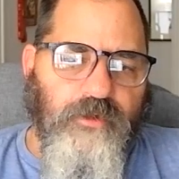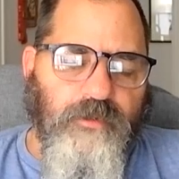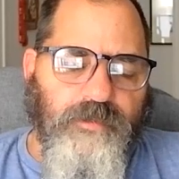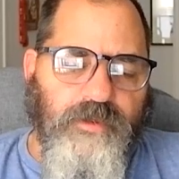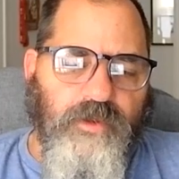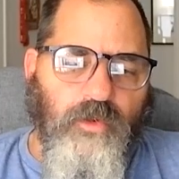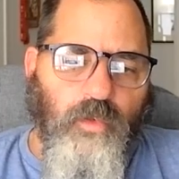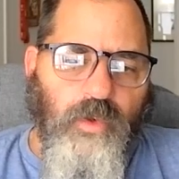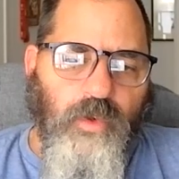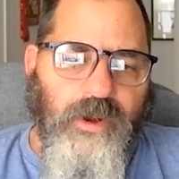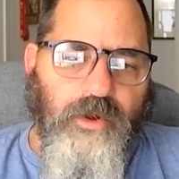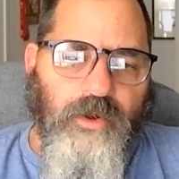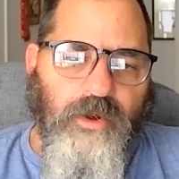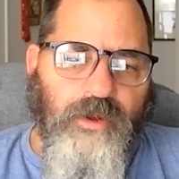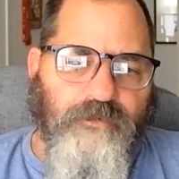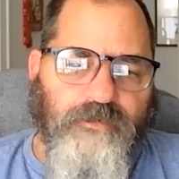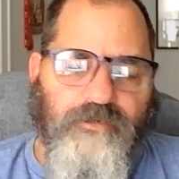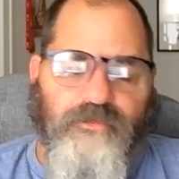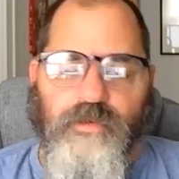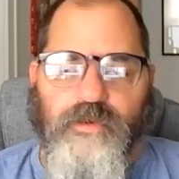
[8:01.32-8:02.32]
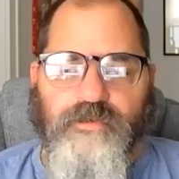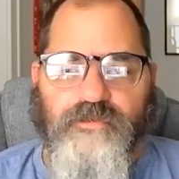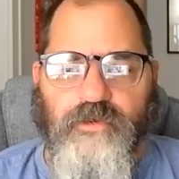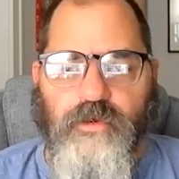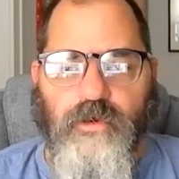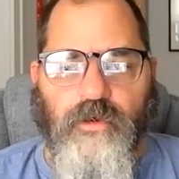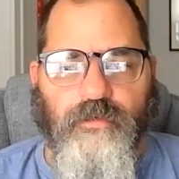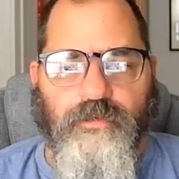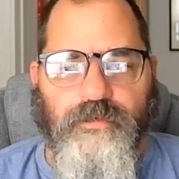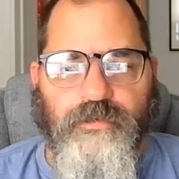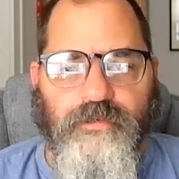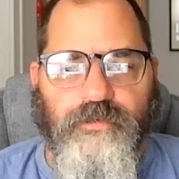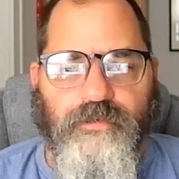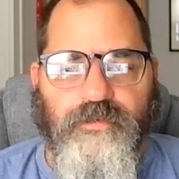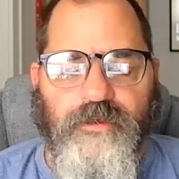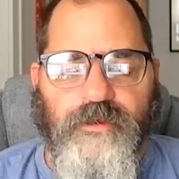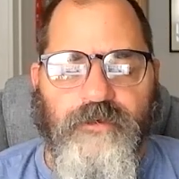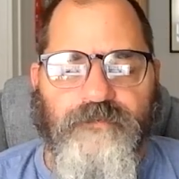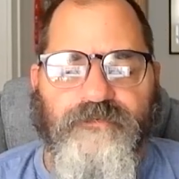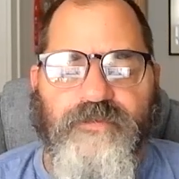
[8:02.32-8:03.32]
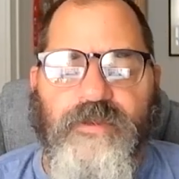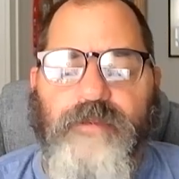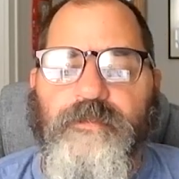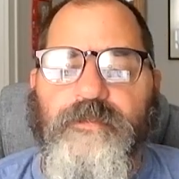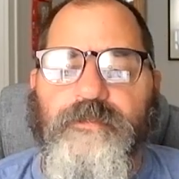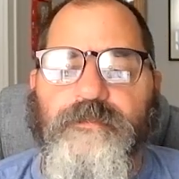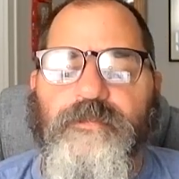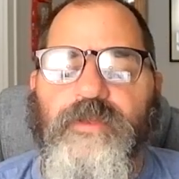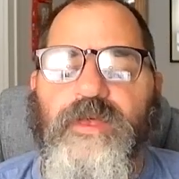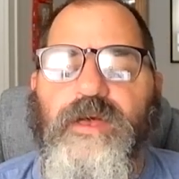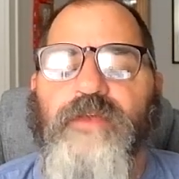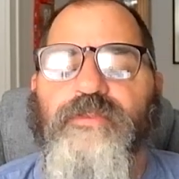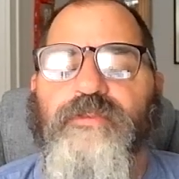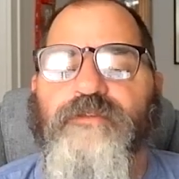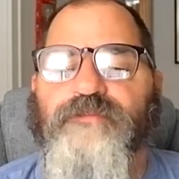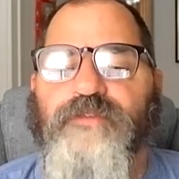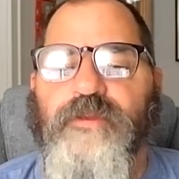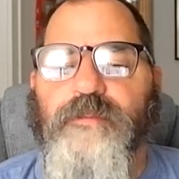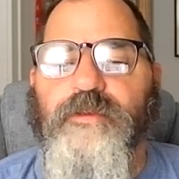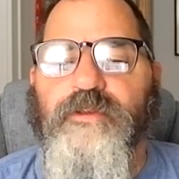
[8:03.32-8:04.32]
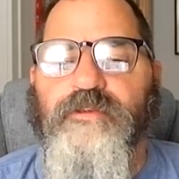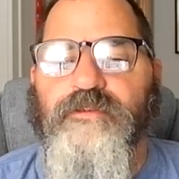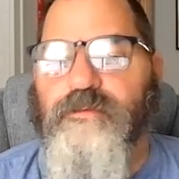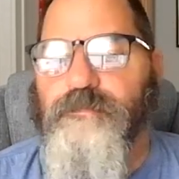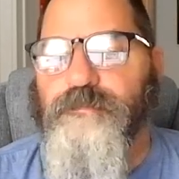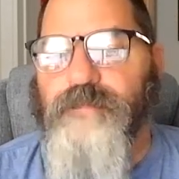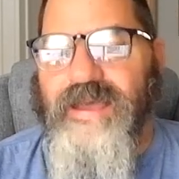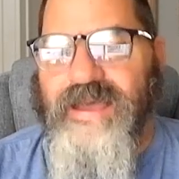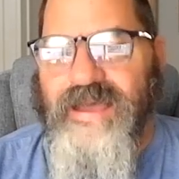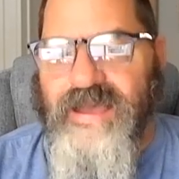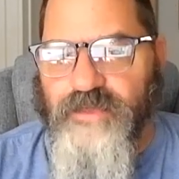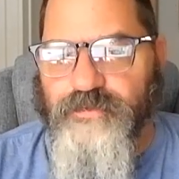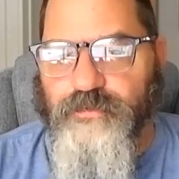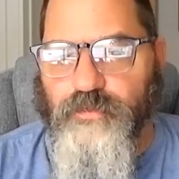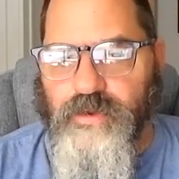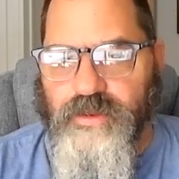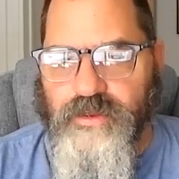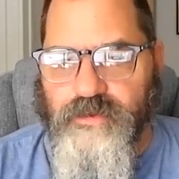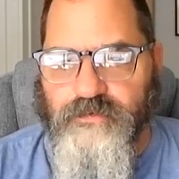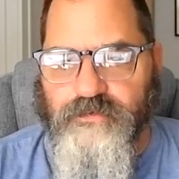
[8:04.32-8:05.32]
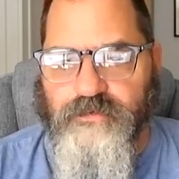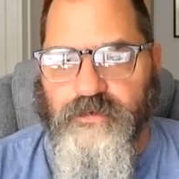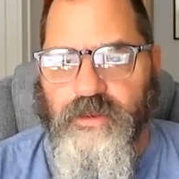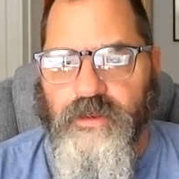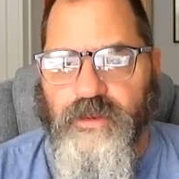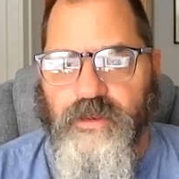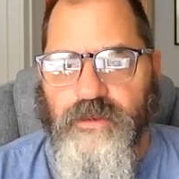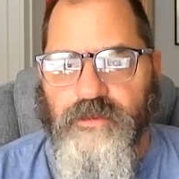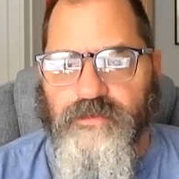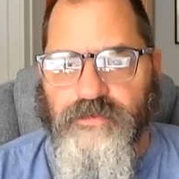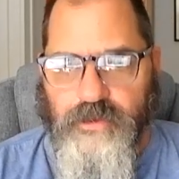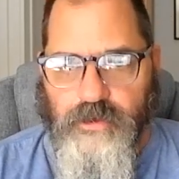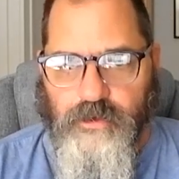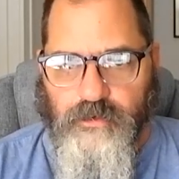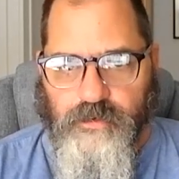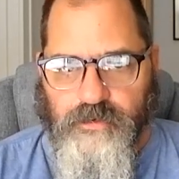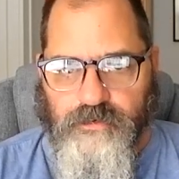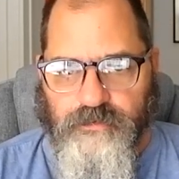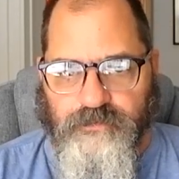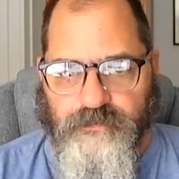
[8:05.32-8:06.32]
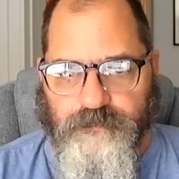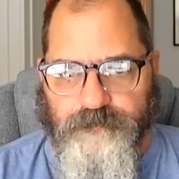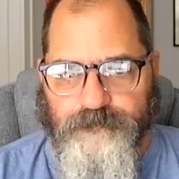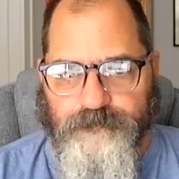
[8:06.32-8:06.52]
for you to be aware of is what's called the, fem, uh, the feminist pathways theories.